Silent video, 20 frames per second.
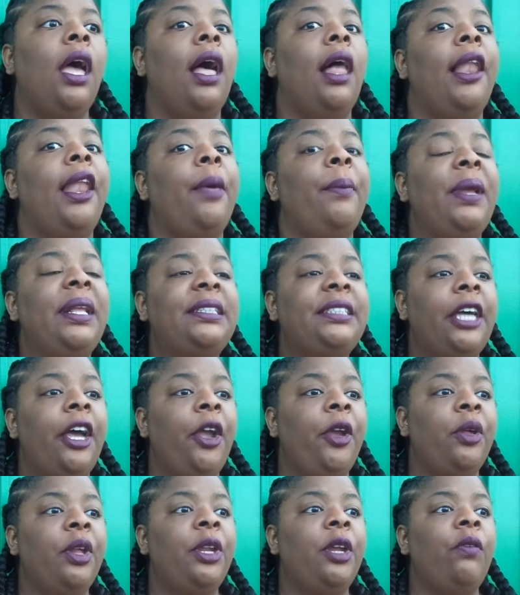Let me tell
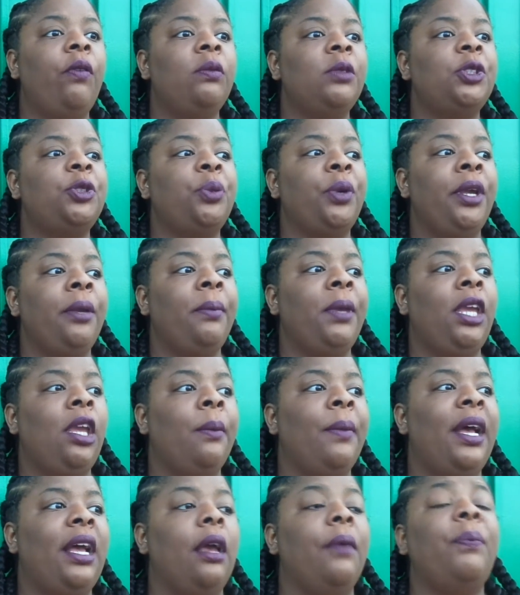you the difference between
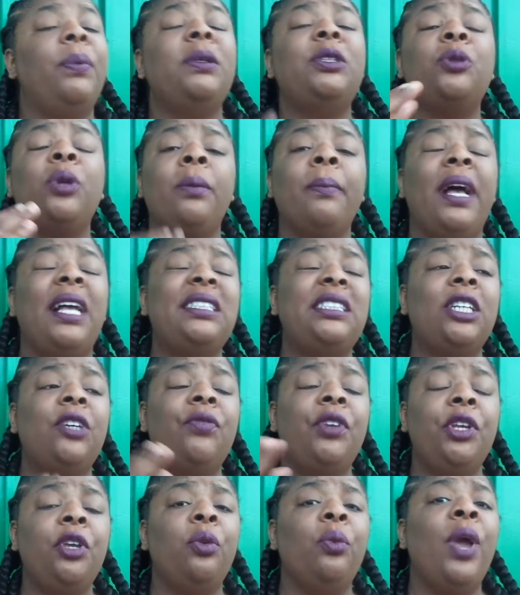myself
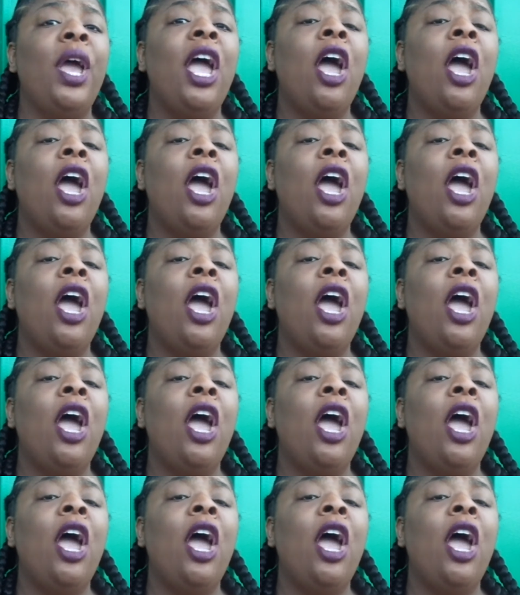and you.